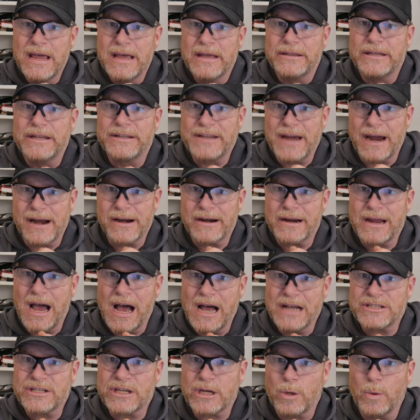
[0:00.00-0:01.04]
the dire
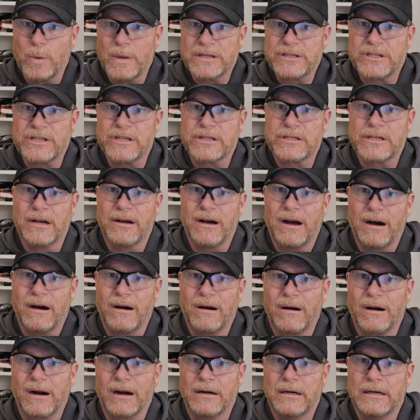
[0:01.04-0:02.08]
consequences
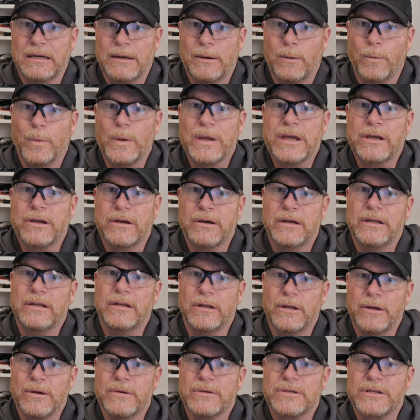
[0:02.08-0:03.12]
are we could
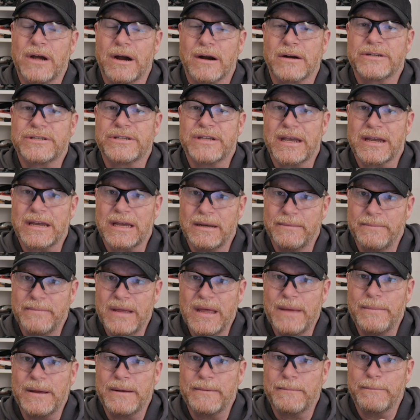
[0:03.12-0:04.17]
lose our Second
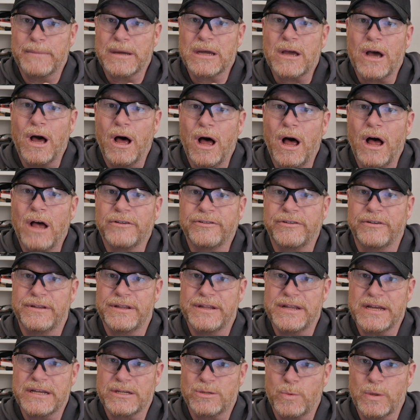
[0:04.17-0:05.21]
Amendment because of
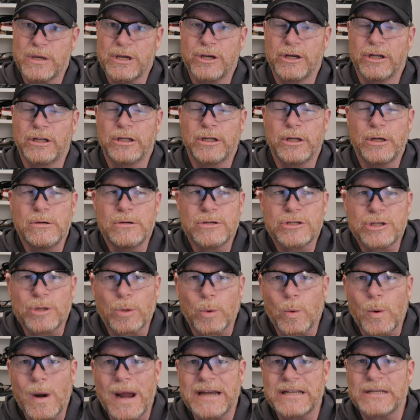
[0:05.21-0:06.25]
this. We could lose the
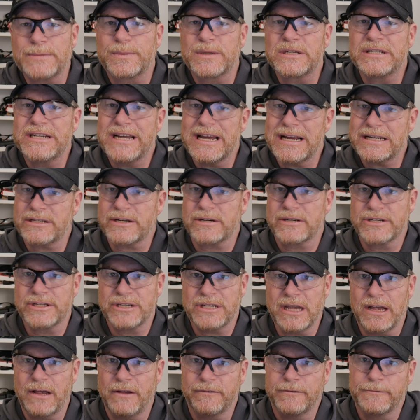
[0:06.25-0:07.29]
right to protect
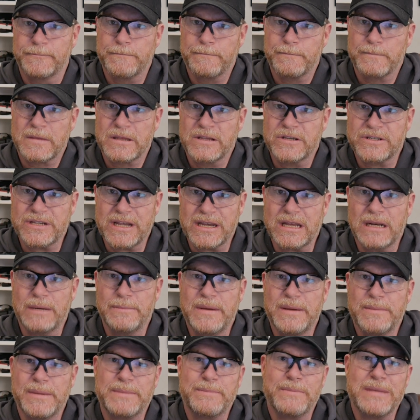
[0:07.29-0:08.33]
ourselves. The Second
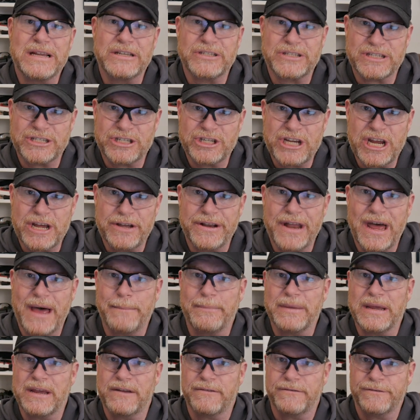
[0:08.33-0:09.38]
Amendment means shall not
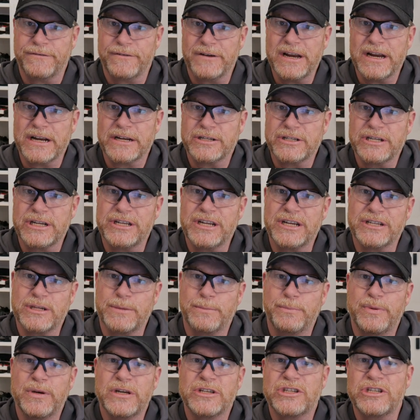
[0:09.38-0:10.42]
be infringed. It doesn't put